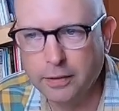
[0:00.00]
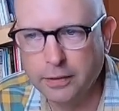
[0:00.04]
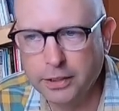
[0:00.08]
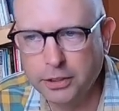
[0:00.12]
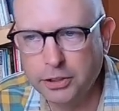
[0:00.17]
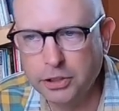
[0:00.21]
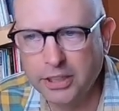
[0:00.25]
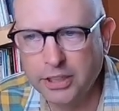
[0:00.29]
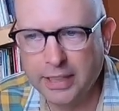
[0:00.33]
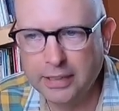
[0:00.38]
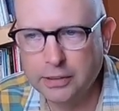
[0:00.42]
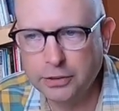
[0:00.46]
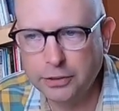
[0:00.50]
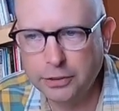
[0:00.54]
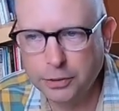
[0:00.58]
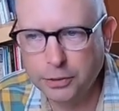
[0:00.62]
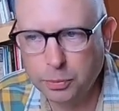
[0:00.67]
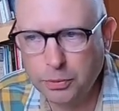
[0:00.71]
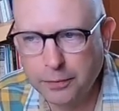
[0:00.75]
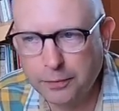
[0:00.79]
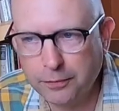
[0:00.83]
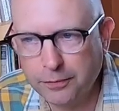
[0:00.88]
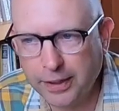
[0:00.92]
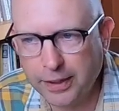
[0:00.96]
the challenges
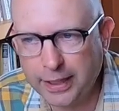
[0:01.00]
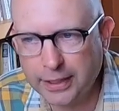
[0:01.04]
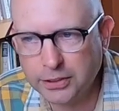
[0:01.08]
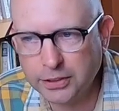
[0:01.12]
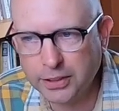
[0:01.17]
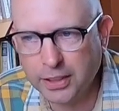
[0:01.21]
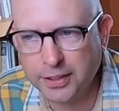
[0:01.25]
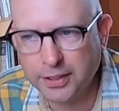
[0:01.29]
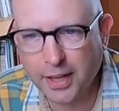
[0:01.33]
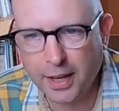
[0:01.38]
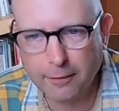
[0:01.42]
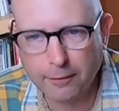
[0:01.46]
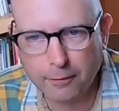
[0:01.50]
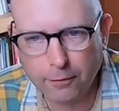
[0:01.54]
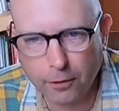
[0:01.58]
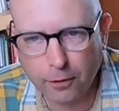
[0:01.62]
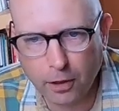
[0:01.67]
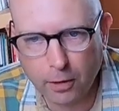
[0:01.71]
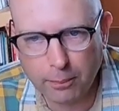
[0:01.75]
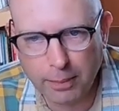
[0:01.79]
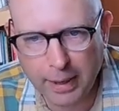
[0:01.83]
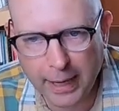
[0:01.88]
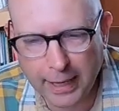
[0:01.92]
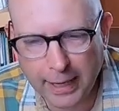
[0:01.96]
we face and not
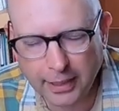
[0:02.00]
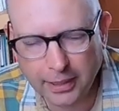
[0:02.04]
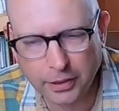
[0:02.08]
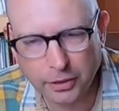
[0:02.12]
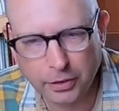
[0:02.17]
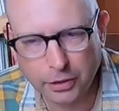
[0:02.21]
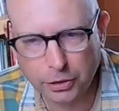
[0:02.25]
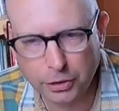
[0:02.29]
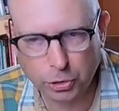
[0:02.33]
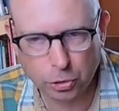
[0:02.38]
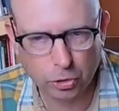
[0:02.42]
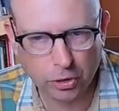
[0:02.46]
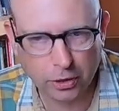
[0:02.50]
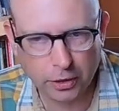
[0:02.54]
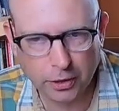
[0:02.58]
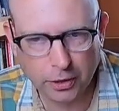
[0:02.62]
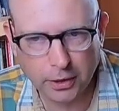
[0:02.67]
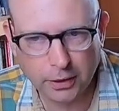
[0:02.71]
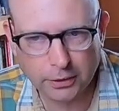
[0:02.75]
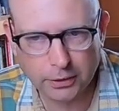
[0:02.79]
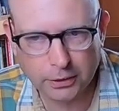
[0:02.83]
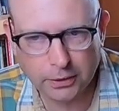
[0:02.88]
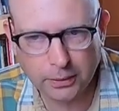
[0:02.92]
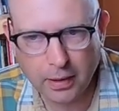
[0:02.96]
fall back into
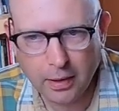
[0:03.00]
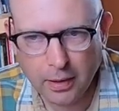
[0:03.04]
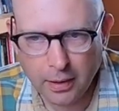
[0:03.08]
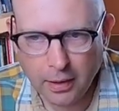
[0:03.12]
shortcuts,